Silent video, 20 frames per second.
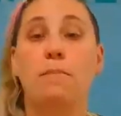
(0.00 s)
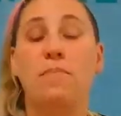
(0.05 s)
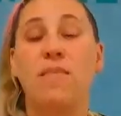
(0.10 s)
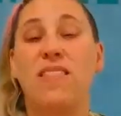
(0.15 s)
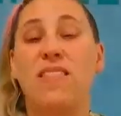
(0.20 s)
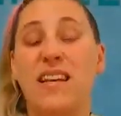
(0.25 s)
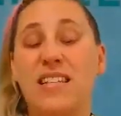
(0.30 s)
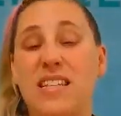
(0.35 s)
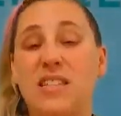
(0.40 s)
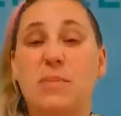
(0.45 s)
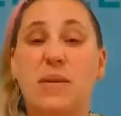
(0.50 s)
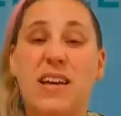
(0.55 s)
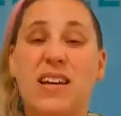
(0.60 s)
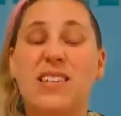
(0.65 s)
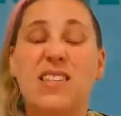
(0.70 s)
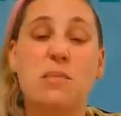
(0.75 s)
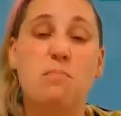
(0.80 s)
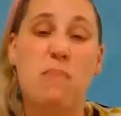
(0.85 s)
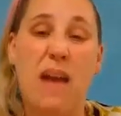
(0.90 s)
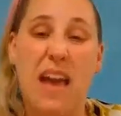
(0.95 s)
This is because
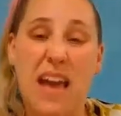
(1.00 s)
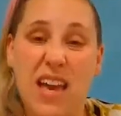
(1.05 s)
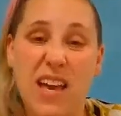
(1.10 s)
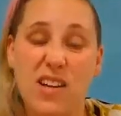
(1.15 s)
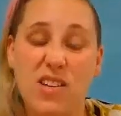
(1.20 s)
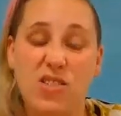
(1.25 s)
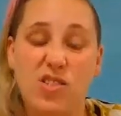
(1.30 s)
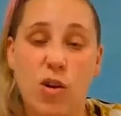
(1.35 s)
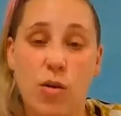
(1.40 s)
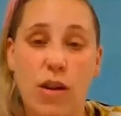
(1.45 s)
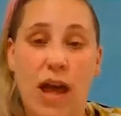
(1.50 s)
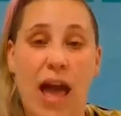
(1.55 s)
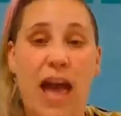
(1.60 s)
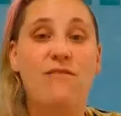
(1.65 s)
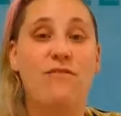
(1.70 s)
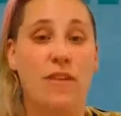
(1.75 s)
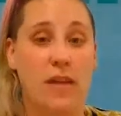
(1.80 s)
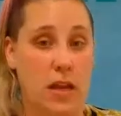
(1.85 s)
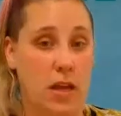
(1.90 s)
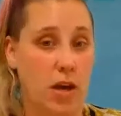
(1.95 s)
the baking soda
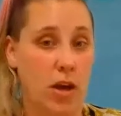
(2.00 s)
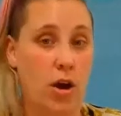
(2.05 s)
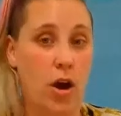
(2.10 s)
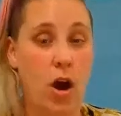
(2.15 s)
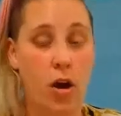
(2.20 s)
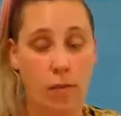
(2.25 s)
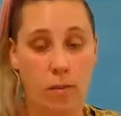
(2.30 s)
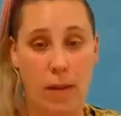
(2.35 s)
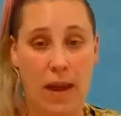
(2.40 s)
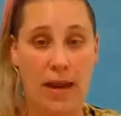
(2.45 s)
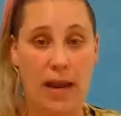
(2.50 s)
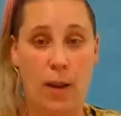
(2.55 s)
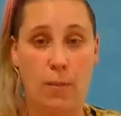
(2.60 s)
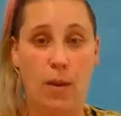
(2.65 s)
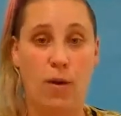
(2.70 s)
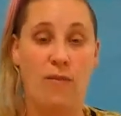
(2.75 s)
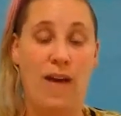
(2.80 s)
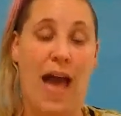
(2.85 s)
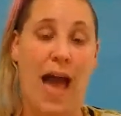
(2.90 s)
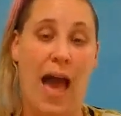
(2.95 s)
and vinegar are made up
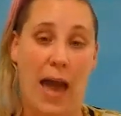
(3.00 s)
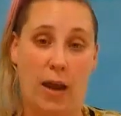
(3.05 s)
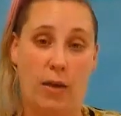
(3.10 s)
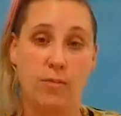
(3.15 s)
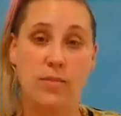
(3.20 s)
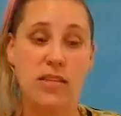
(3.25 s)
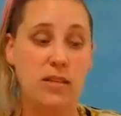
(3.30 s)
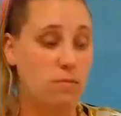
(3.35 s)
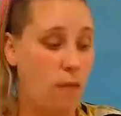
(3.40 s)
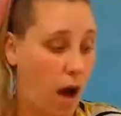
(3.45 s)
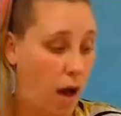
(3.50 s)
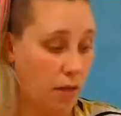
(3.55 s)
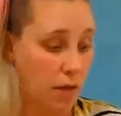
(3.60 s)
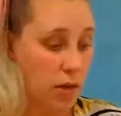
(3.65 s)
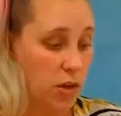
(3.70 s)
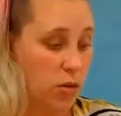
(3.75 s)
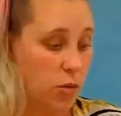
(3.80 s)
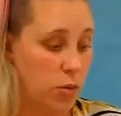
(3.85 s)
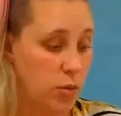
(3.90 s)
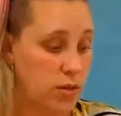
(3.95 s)
of atoms and
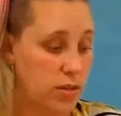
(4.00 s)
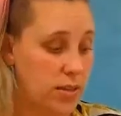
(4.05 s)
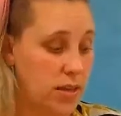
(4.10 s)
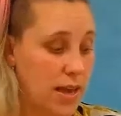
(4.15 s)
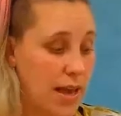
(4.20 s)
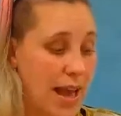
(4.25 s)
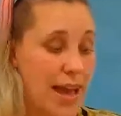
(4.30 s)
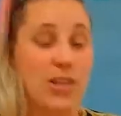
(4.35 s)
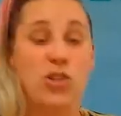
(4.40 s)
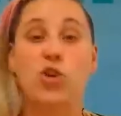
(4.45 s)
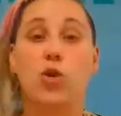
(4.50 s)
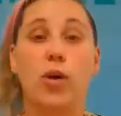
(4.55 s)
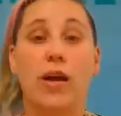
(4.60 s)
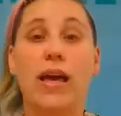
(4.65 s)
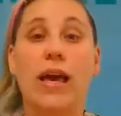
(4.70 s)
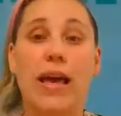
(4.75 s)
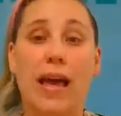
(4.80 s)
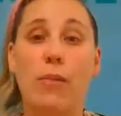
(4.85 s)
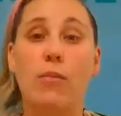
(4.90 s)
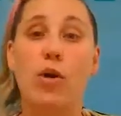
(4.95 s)
molecules, and during
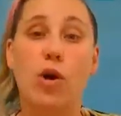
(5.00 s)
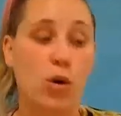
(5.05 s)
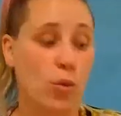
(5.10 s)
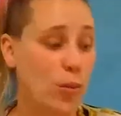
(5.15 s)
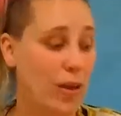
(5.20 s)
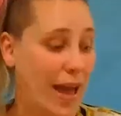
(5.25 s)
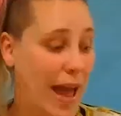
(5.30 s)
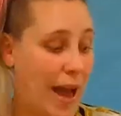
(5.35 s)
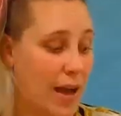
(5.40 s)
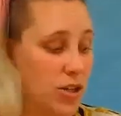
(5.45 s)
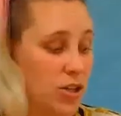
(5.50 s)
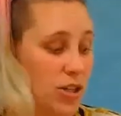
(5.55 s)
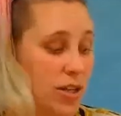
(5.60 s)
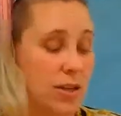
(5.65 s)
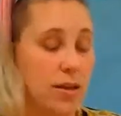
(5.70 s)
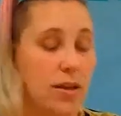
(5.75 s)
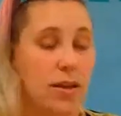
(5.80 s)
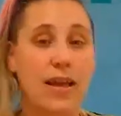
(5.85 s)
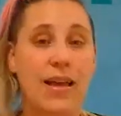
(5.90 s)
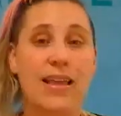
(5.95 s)
a chemical
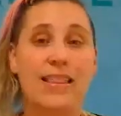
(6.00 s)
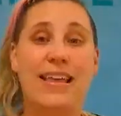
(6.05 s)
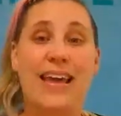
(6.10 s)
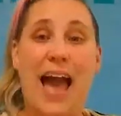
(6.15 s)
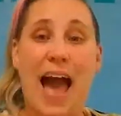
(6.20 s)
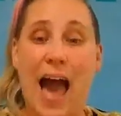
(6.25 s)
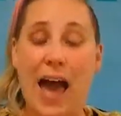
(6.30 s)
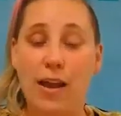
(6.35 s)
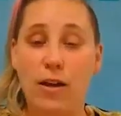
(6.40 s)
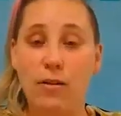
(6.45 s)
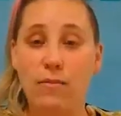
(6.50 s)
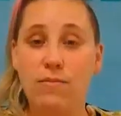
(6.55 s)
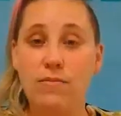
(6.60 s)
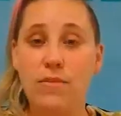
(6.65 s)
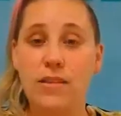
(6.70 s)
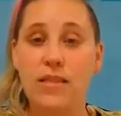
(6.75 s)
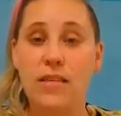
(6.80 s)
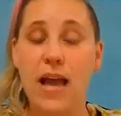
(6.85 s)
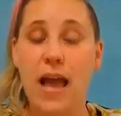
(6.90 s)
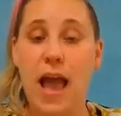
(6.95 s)
reaction, the
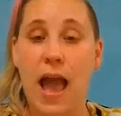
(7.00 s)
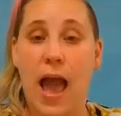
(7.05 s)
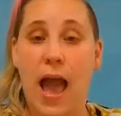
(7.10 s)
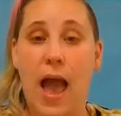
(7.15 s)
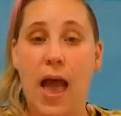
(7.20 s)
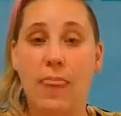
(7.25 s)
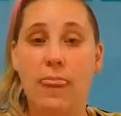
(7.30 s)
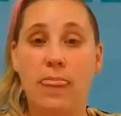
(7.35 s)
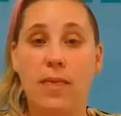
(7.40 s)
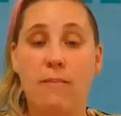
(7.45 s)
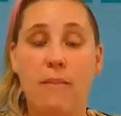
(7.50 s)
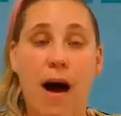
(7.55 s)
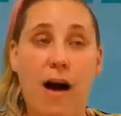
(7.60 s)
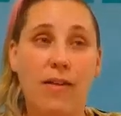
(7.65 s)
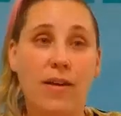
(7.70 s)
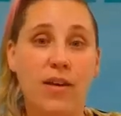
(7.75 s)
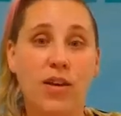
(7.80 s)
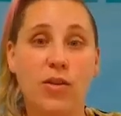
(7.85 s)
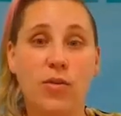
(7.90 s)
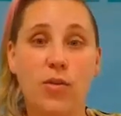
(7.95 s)
atoms and the
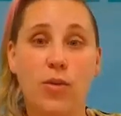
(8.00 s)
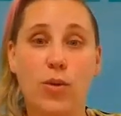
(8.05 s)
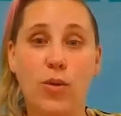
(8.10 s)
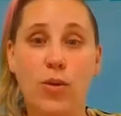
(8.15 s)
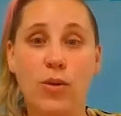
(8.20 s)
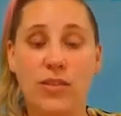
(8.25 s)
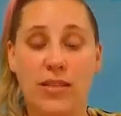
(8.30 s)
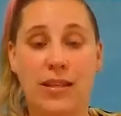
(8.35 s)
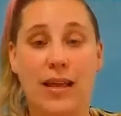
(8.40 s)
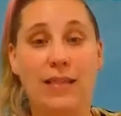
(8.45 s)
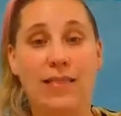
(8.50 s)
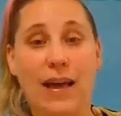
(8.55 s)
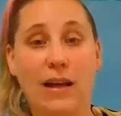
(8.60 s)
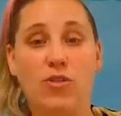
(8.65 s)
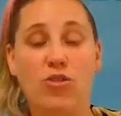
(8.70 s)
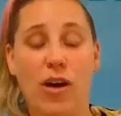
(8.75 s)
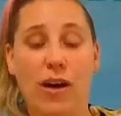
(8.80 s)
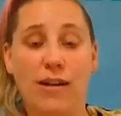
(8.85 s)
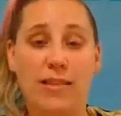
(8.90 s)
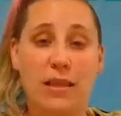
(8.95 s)
molecules and the
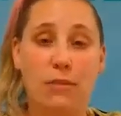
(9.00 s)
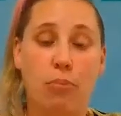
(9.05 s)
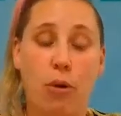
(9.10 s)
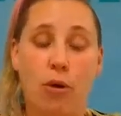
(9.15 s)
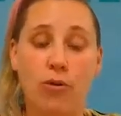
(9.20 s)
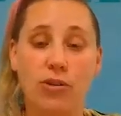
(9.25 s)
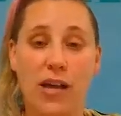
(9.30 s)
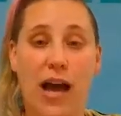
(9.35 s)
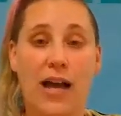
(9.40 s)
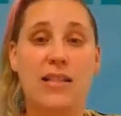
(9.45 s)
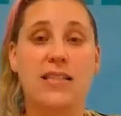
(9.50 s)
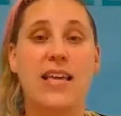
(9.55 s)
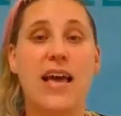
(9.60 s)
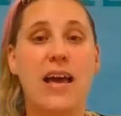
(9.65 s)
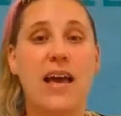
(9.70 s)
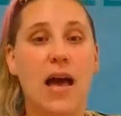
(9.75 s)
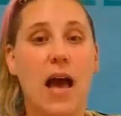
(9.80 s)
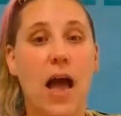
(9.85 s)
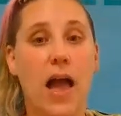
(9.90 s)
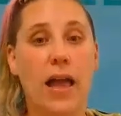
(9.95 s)
electrons and the protons
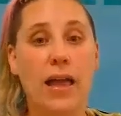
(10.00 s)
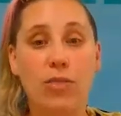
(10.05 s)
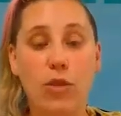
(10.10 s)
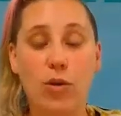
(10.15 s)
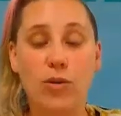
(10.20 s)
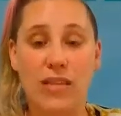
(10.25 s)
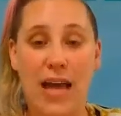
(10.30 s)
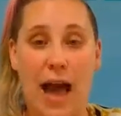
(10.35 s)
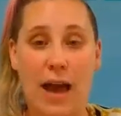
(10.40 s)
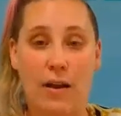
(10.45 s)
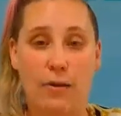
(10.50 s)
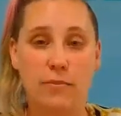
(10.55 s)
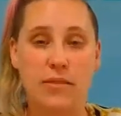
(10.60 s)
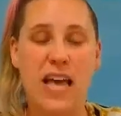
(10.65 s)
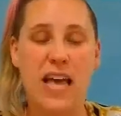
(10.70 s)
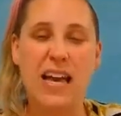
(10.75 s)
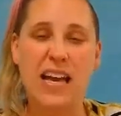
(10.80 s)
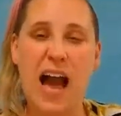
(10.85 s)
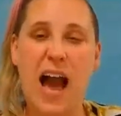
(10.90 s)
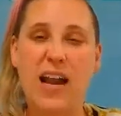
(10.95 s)
in those atoms
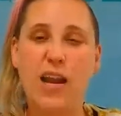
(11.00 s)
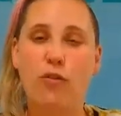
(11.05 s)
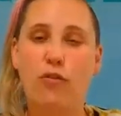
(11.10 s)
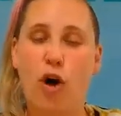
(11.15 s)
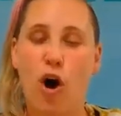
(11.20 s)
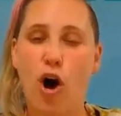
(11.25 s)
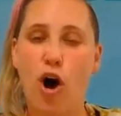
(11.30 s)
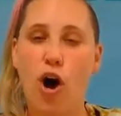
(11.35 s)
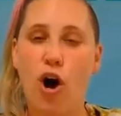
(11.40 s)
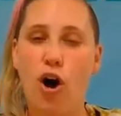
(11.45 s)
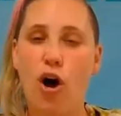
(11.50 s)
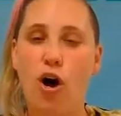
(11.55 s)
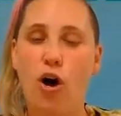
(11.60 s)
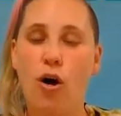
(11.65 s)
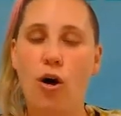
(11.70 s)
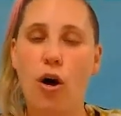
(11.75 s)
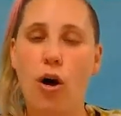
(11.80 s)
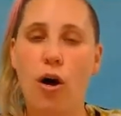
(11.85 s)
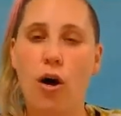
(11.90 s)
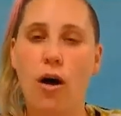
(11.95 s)
kind of
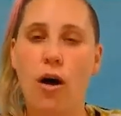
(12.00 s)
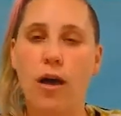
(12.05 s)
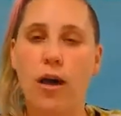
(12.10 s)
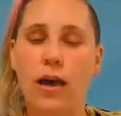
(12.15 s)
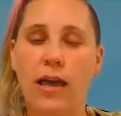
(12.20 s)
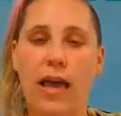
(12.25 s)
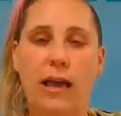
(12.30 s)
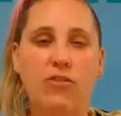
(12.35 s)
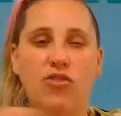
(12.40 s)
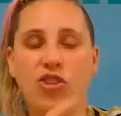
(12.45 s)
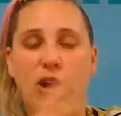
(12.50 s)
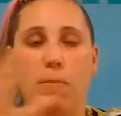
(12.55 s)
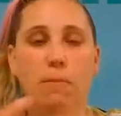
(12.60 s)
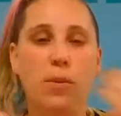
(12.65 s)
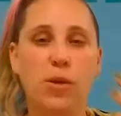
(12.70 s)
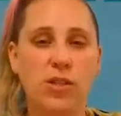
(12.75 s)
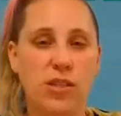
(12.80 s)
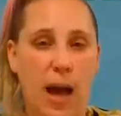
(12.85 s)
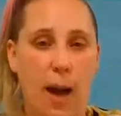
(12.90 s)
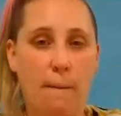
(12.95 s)
all get
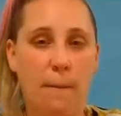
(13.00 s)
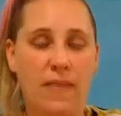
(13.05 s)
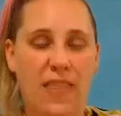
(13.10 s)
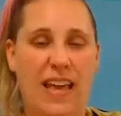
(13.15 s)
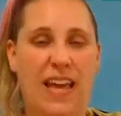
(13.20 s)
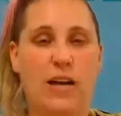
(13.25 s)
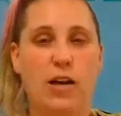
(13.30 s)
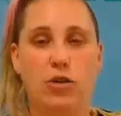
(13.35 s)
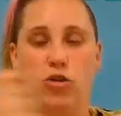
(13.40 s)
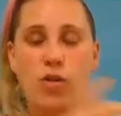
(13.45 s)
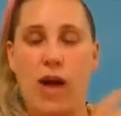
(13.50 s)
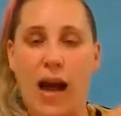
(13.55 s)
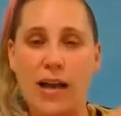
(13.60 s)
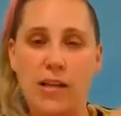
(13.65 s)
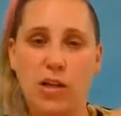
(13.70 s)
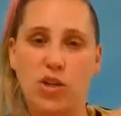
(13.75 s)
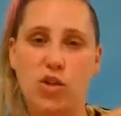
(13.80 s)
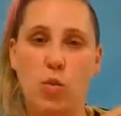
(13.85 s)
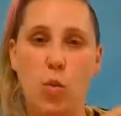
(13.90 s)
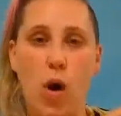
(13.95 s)
jumbled up. They get
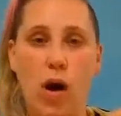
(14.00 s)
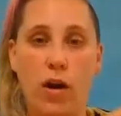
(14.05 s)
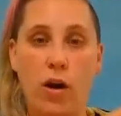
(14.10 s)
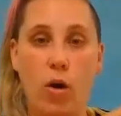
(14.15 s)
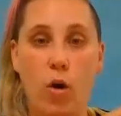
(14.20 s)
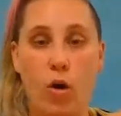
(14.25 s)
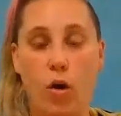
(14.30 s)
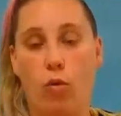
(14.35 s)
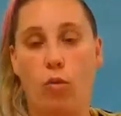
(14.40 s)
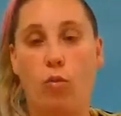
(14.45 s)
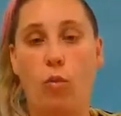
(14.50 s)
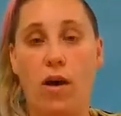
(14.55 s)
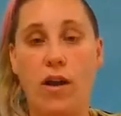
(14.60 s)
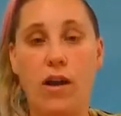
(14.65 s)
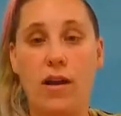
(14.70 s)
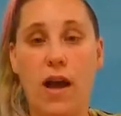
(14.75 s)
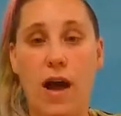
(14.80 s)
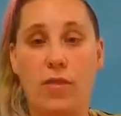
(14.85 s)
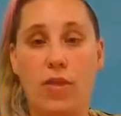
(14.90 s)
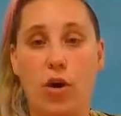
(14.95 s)
attracted to one
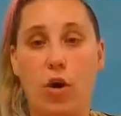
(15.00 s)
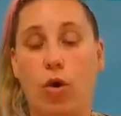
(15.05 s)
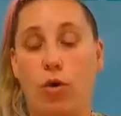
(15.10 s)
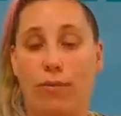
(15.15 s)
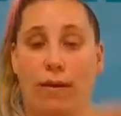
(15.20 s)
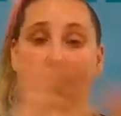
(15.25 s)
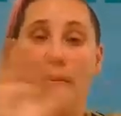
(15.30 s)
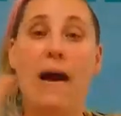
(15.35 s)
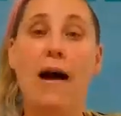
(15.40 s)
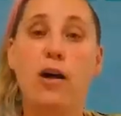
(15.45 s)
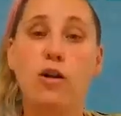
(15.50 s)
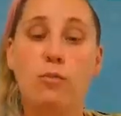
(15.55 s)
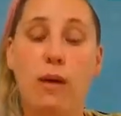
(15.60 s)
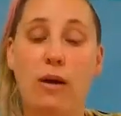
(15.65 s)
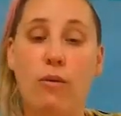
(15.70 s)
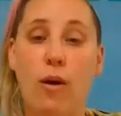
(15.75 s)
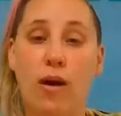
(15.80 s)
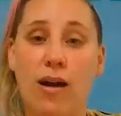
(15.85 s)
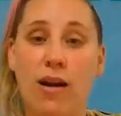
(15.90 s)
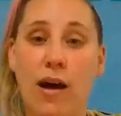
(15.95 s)
another or repelled by
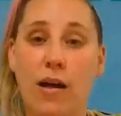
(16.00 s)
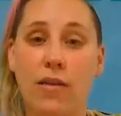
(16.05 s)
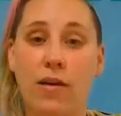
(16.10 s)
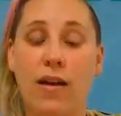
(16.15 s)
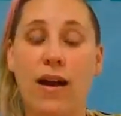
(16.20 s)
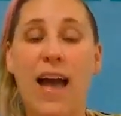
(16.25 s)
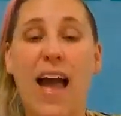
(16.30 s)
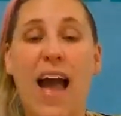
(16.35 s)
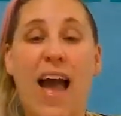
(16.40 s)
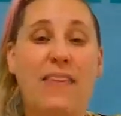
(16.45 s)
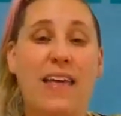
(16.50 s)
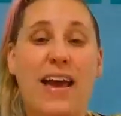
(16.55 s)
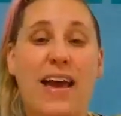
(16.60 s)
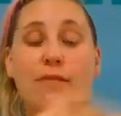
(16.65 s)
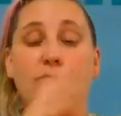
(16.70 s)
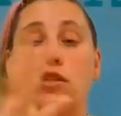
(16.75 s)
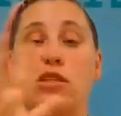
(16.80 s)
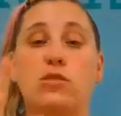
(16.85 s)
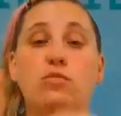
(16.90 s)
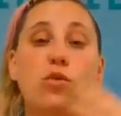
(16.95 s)
one another, and they kind
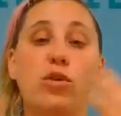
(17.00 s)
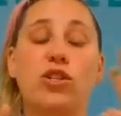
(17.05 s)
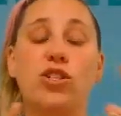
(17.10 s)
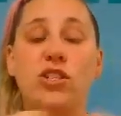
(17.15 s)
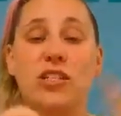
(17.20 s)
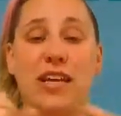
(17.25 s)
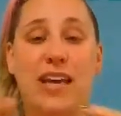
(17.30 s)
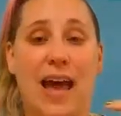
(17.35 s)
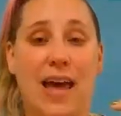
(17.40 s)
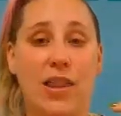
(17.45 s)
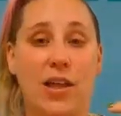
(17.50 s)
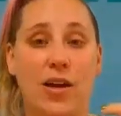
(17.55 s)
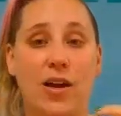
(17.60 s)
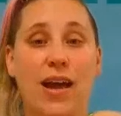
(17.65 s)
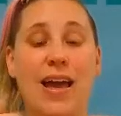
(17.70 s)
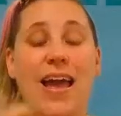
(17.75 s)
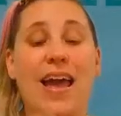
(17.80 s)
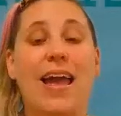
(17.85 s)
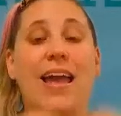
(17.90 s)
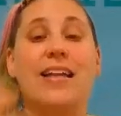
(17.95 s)
of smush together
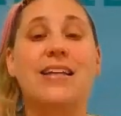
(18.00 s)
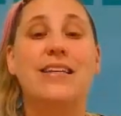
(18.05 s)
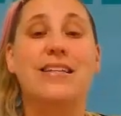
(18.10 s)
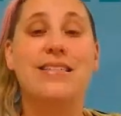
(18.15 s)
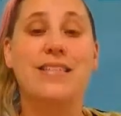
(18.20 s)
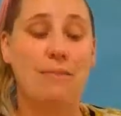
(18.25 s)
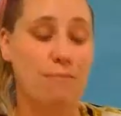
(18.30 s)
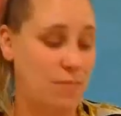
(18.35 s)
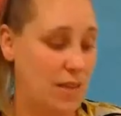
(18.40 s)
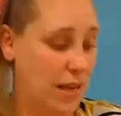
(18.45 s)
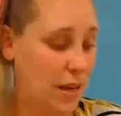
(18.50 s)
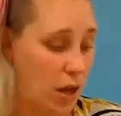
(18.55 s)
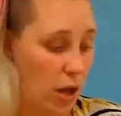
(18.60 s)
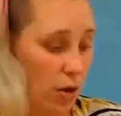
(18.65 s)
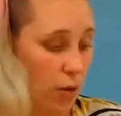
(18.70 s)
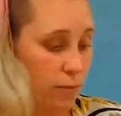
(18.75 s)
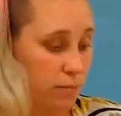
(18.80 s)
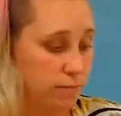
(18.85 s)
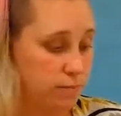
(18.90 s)
into something new.